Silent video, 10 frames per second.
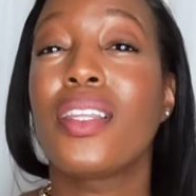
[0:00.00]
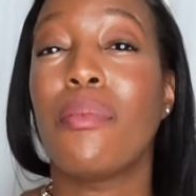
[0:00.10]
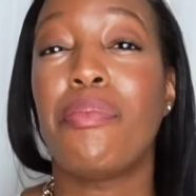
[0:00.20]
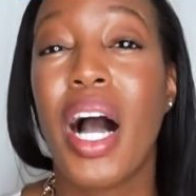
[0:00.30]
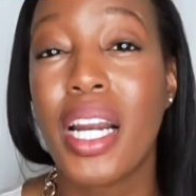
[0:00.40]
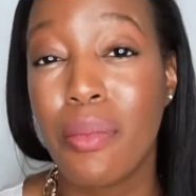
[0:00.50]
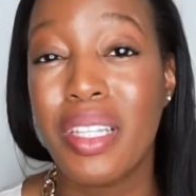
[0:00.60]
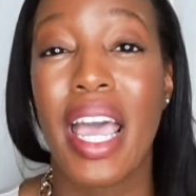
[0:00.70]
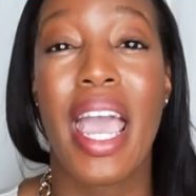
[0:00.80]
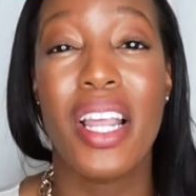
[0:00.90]
the bottom of
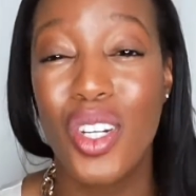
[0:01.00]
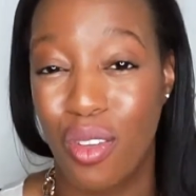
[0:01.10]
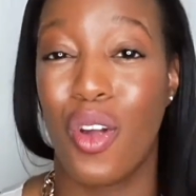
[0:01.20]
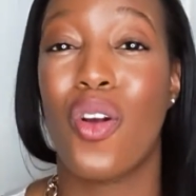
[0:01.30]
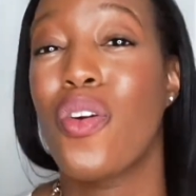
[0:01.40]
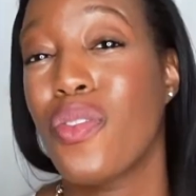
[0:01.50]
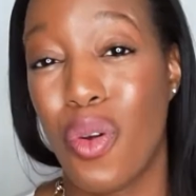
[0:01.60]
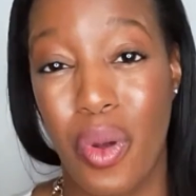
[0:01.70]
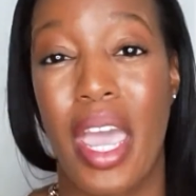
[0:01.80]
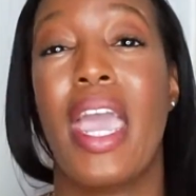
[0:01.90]
the edge of the earth?
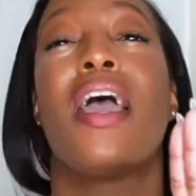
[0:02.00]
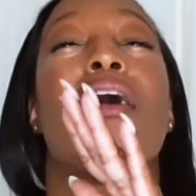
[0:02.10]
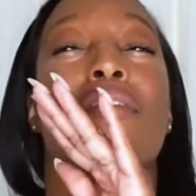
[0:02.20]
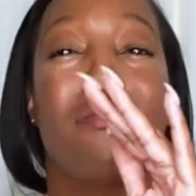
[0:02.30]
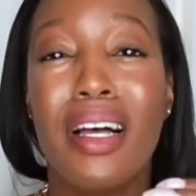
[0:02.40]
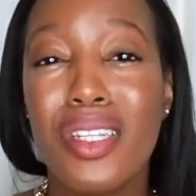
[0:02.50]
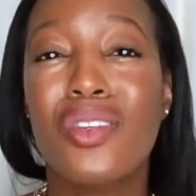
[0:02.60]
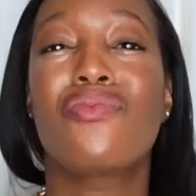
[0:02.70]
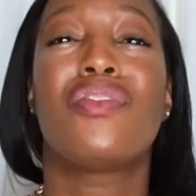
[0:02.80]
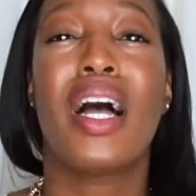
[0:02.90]
Okay,
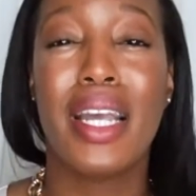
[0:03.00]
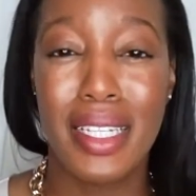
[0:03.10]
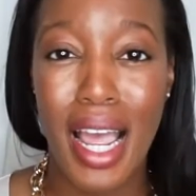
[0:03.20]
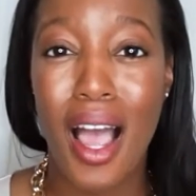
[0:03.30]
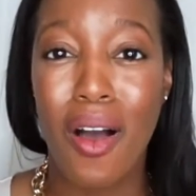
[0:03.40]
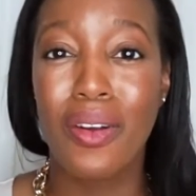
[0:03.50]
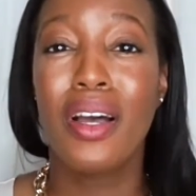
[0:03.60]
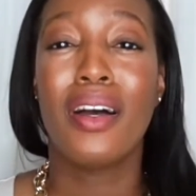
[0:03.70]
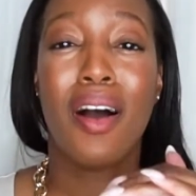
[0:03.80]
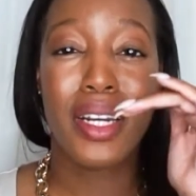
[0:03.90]
let's find out
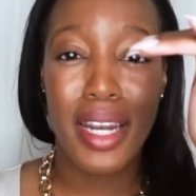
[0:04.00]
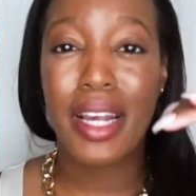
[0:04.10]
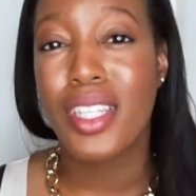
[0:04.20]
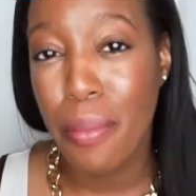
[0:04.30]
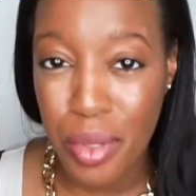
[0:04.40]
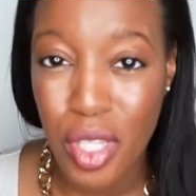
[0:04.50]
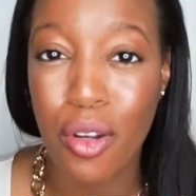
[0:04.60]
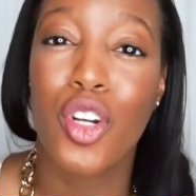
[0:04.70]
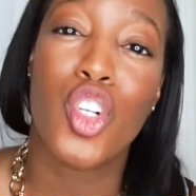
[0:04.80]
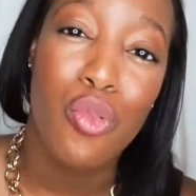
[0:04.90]
on next
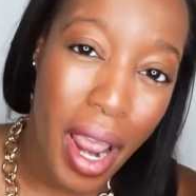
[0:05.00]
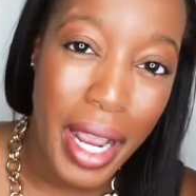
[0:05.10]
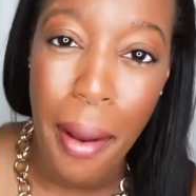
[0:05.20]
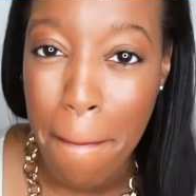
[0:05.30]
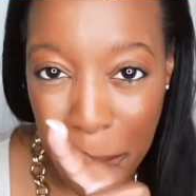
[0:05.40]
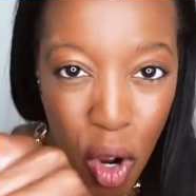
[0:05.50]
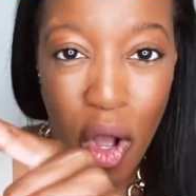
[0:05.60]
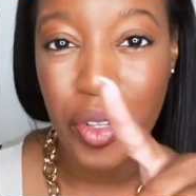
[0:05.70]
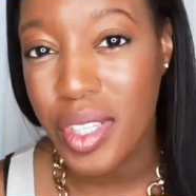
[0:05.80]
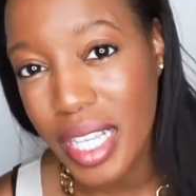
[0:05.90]
episode of Dragon
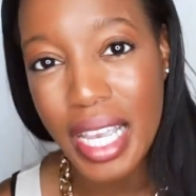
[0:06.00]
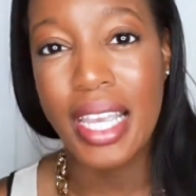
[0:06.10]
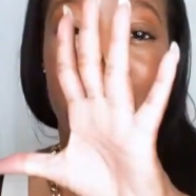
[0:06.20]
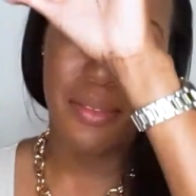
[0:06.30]
Ball Z.